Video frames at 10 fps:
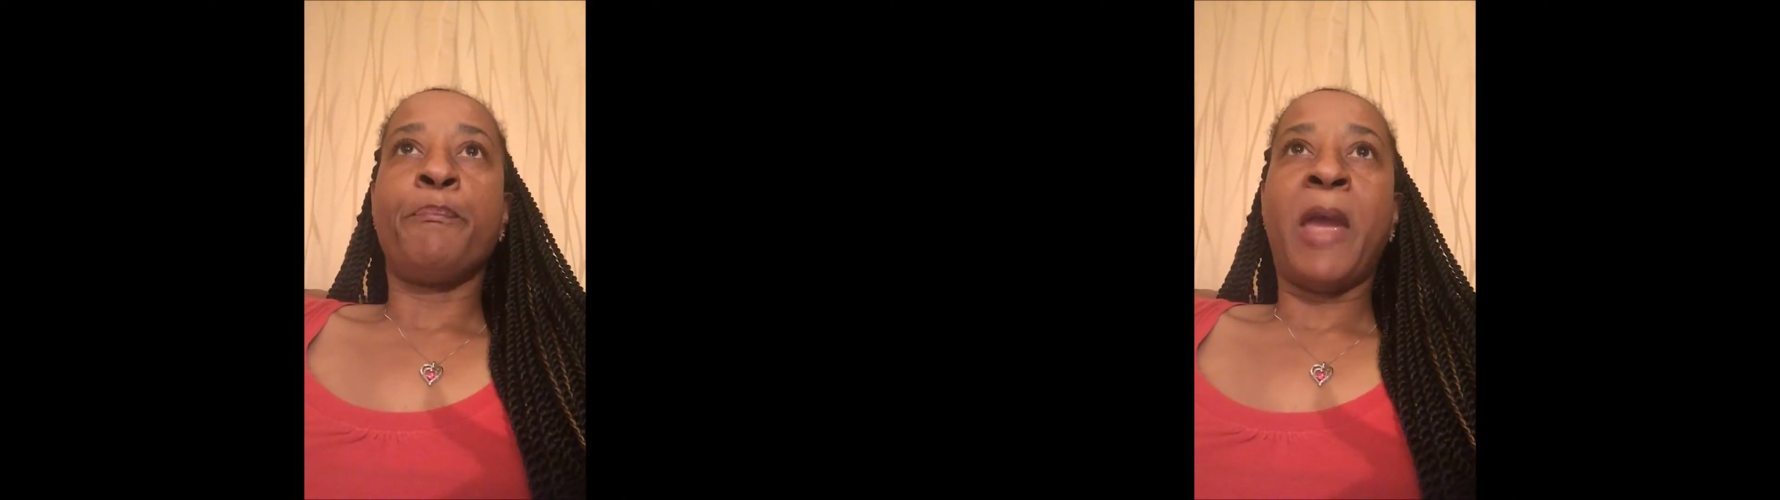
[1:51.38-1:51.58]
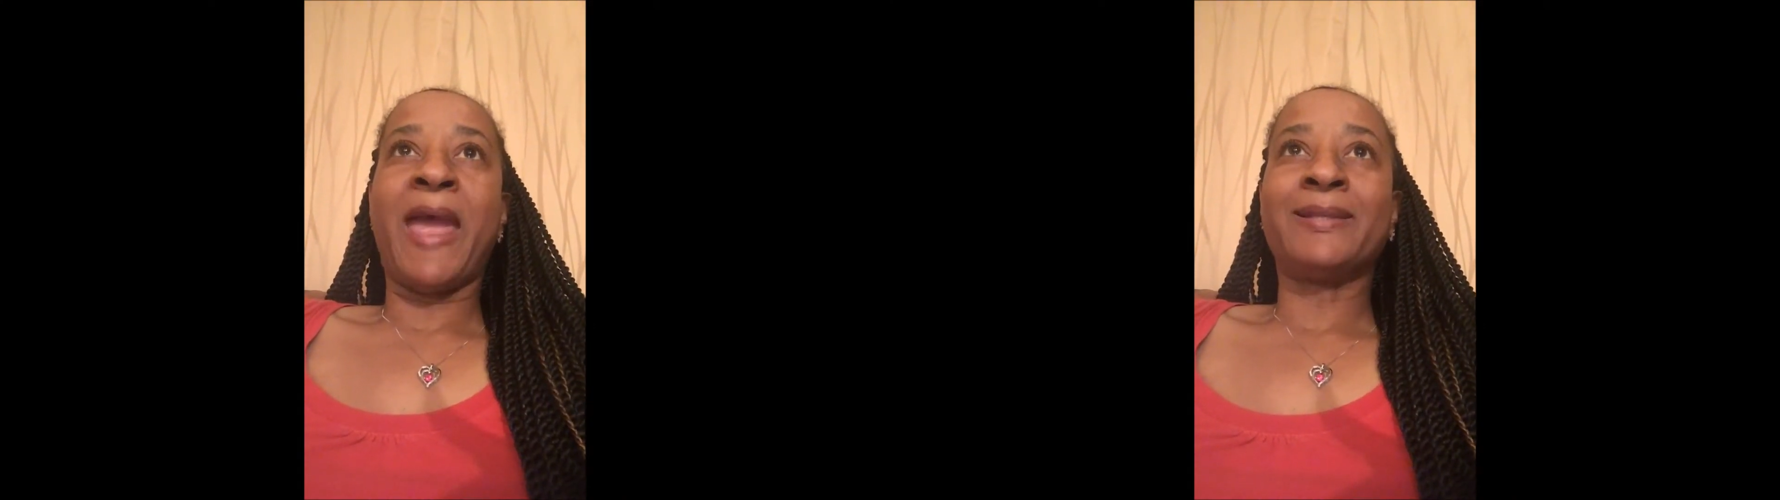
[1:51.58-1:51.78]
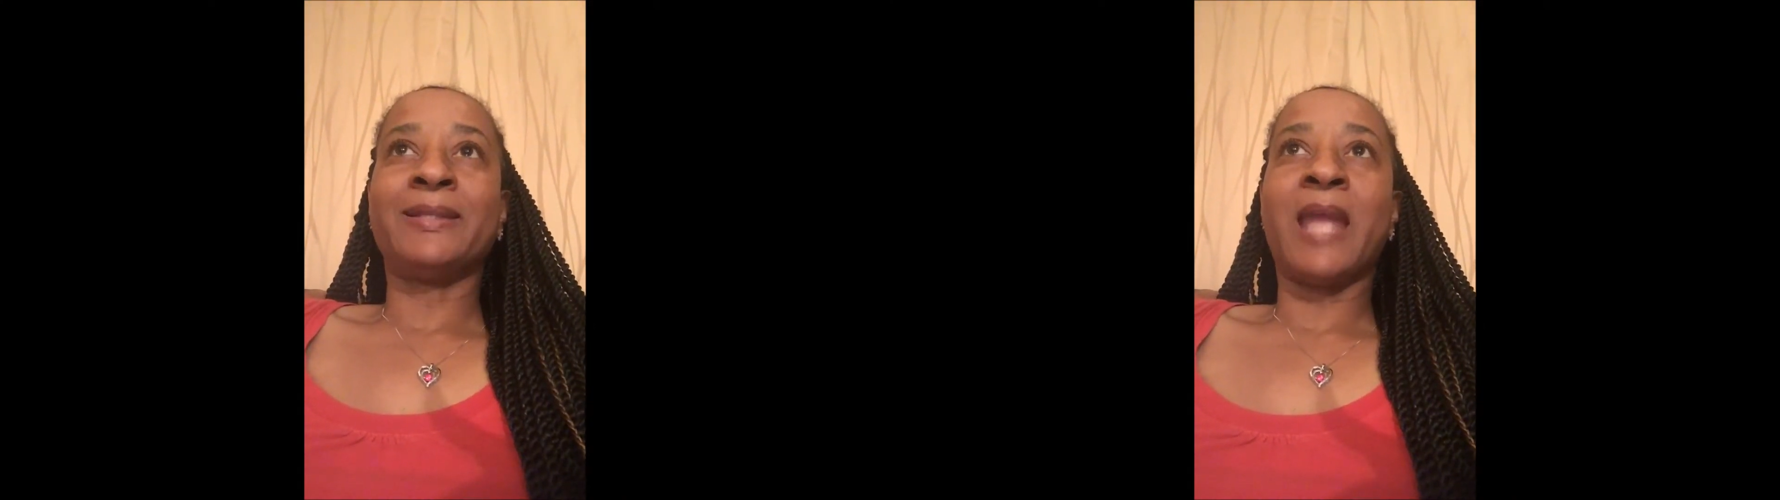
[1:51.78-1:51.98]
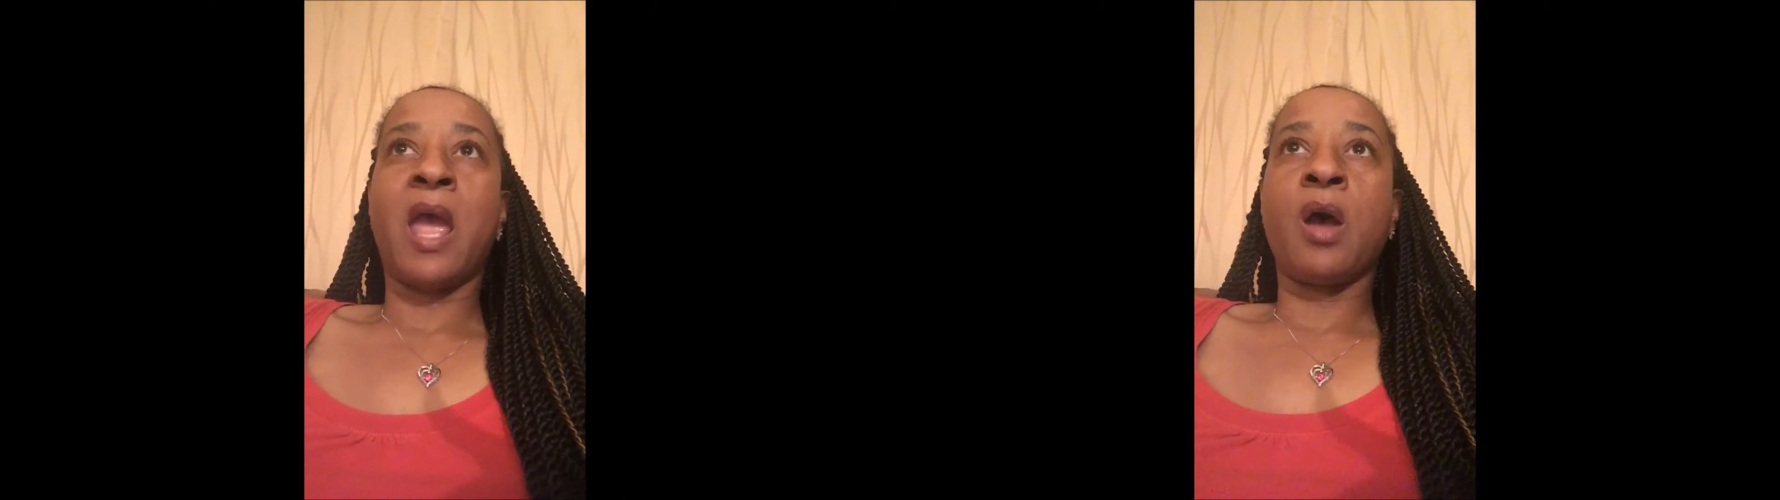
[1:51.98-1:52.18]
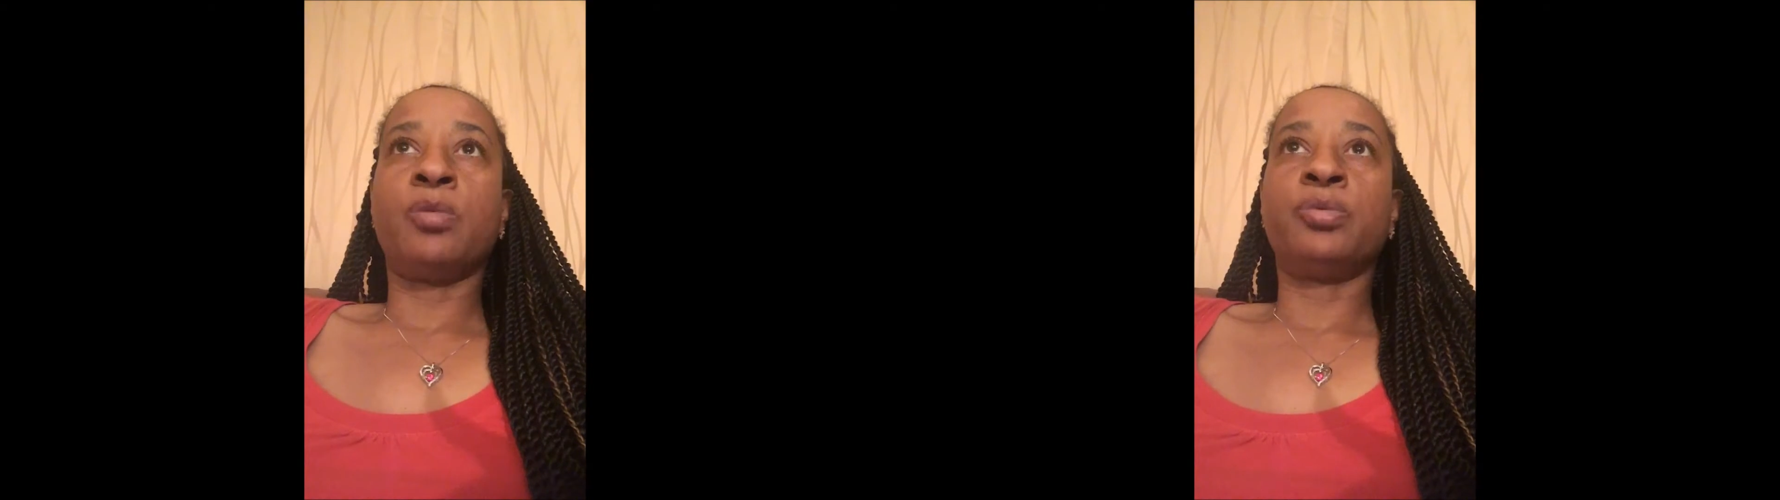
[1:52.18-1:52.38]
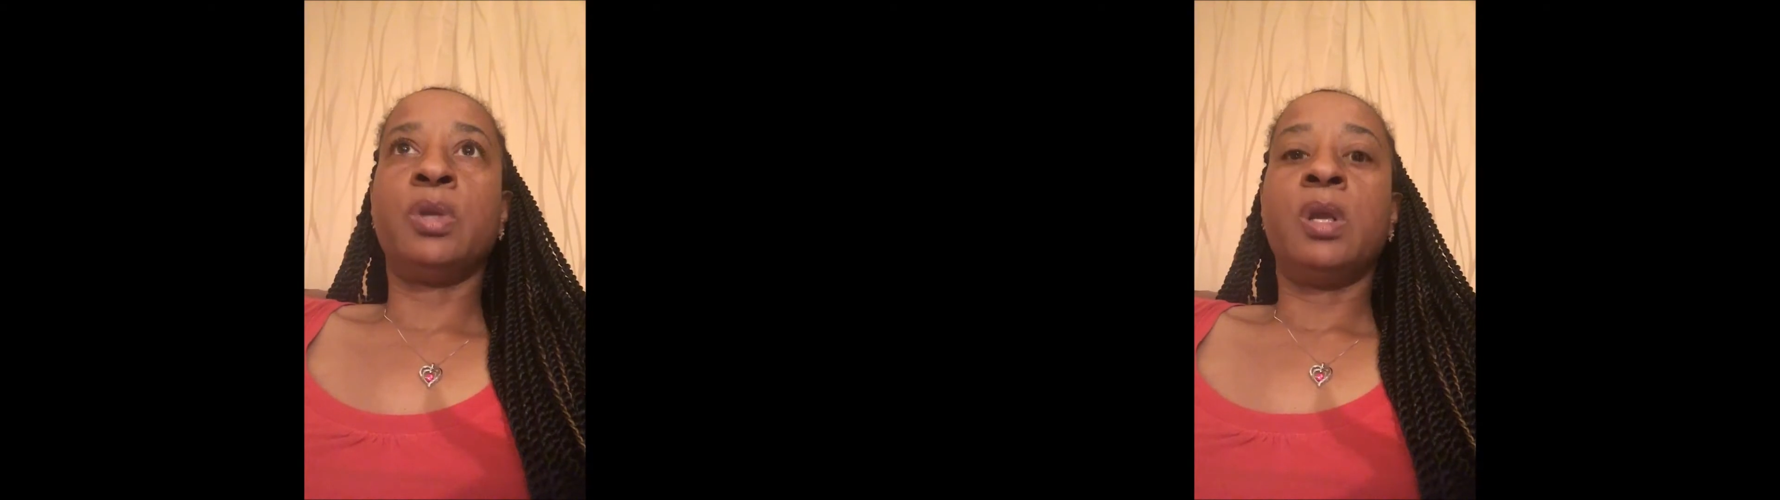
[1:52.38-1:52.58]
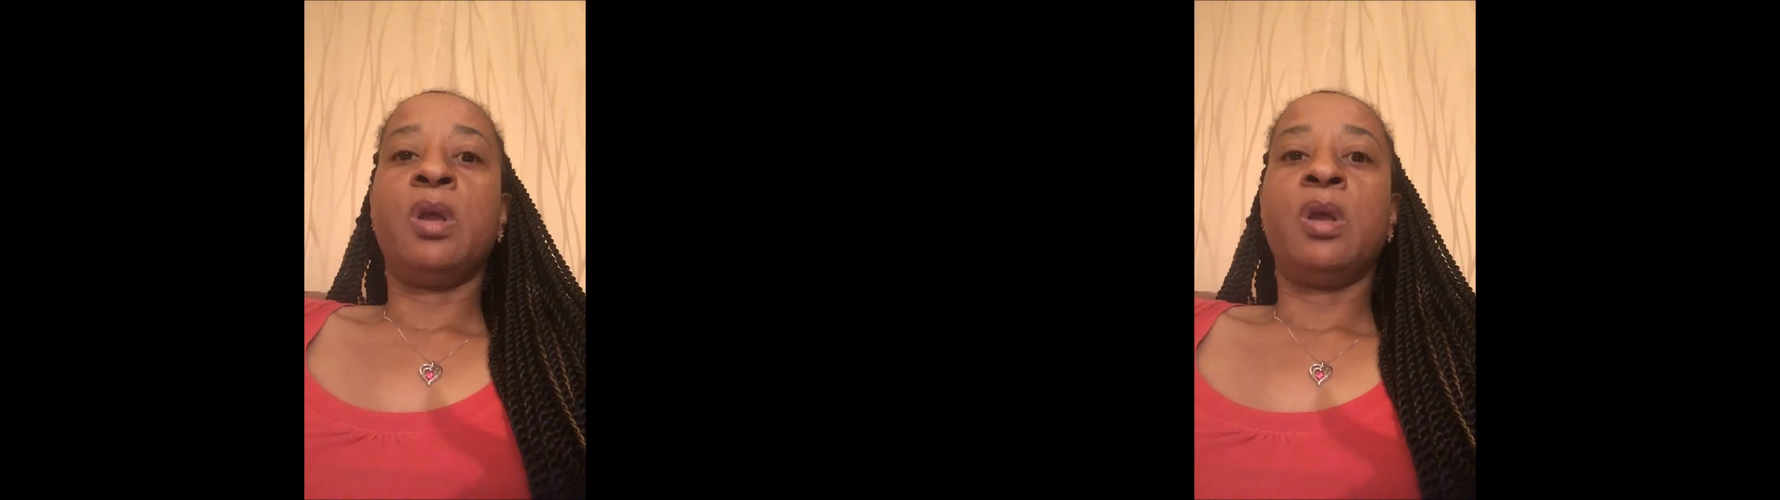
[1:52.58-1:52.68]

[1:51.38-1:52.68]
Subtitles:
passed down